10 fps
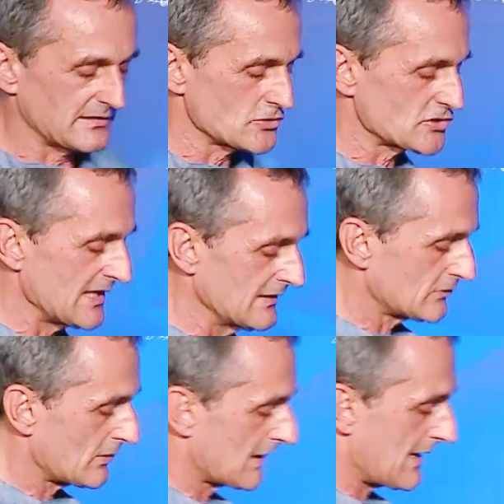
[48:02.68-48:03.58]
the
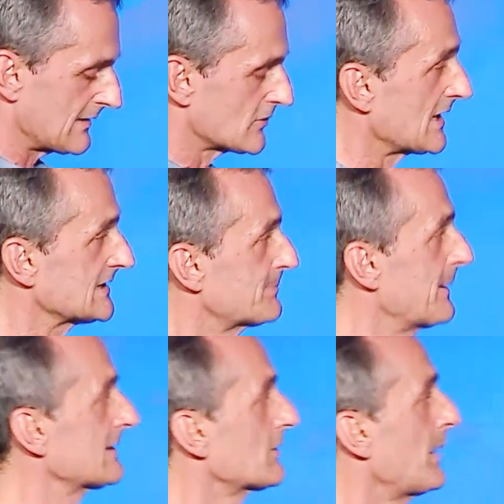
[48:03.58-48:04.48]
Shinto culture. I
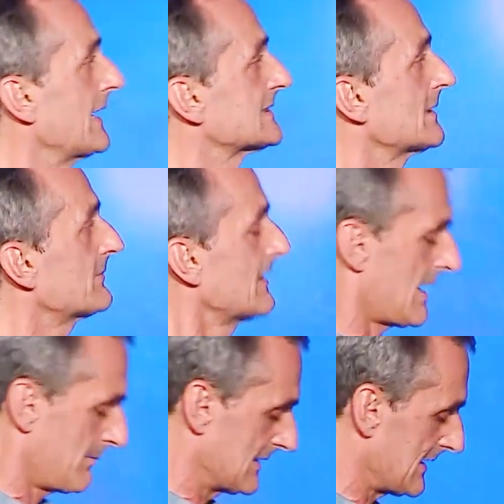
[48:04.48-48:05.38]
spent quite some
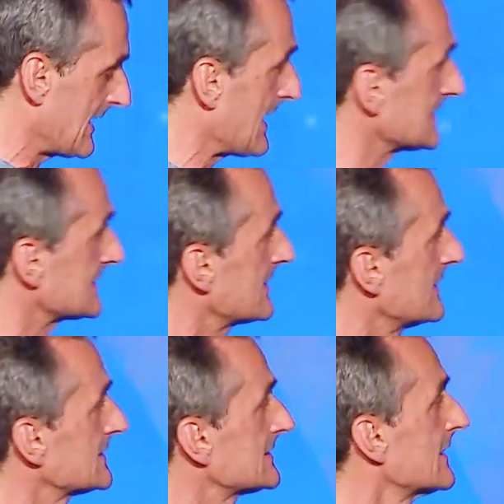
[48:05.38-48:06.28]
time in the last
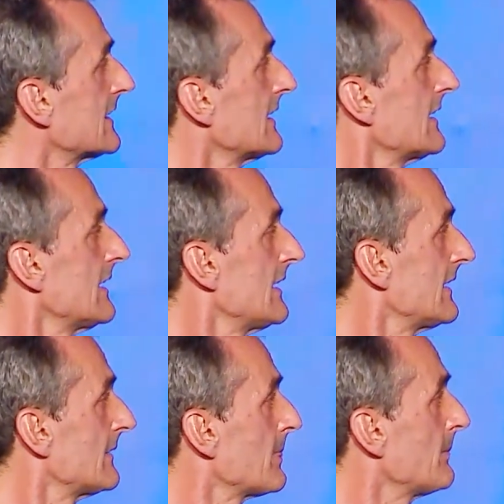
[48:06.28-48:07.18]
years
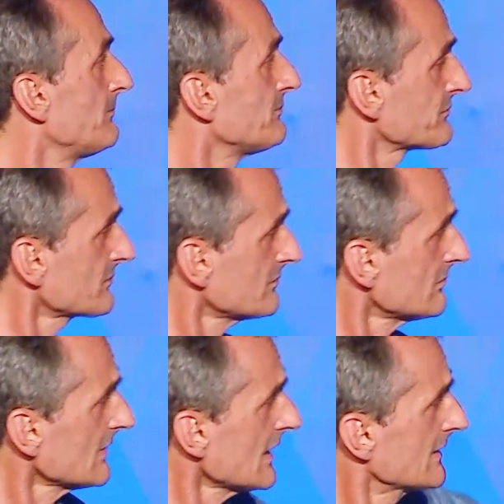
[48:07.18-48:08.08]
in,
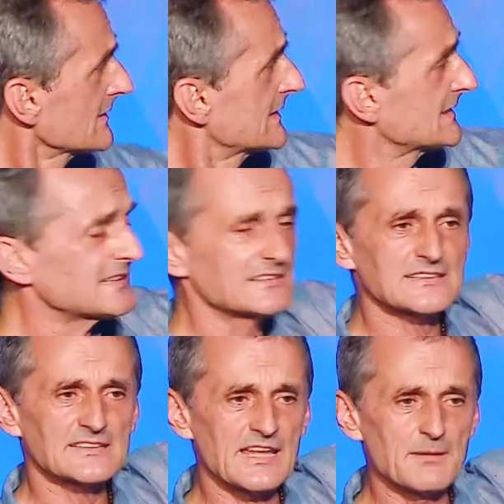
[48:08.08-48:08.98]
this is
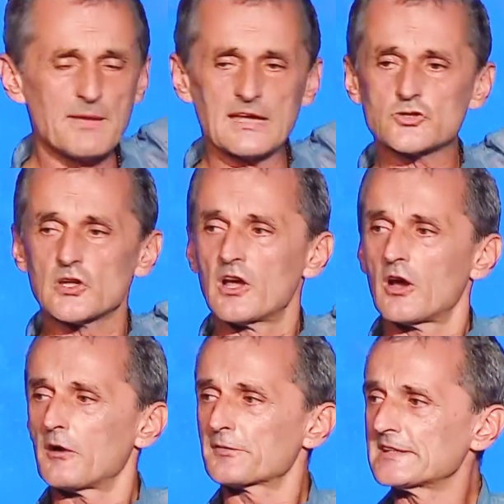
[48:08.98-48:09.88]
an image
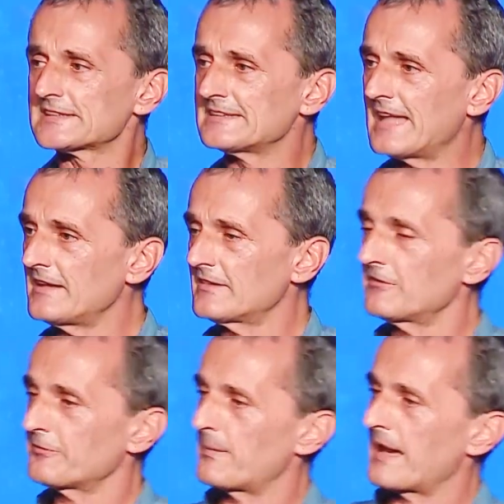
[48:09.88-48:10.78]
of this
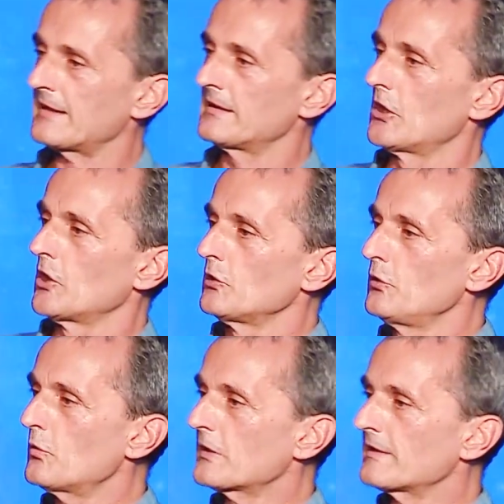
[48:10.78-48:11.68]
native man
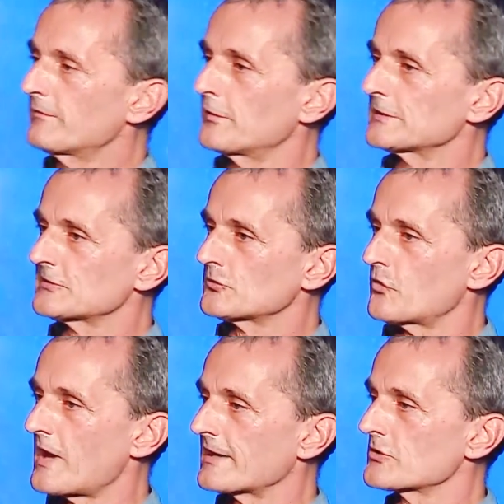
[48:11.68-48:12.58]
looking for
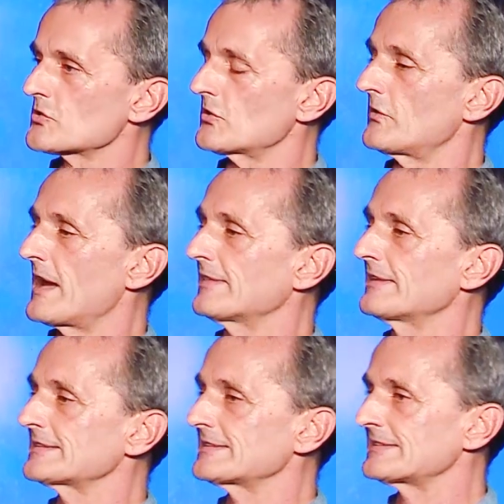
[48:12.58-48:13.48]
structure,
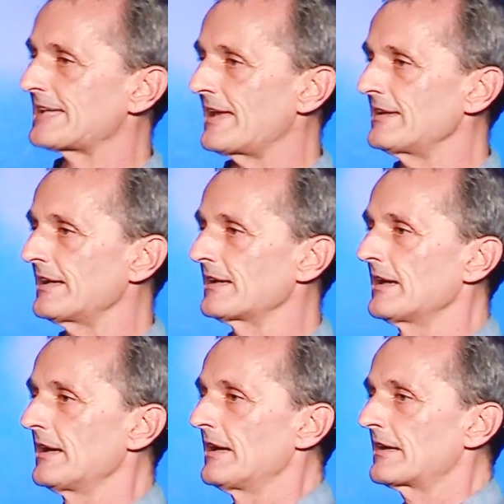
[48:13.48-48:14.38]
understanding,
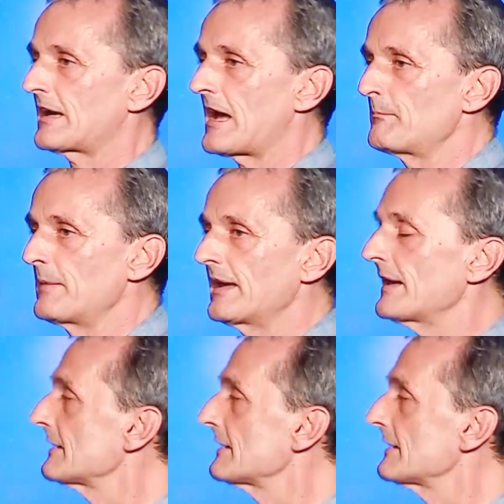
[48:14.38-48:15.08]
coming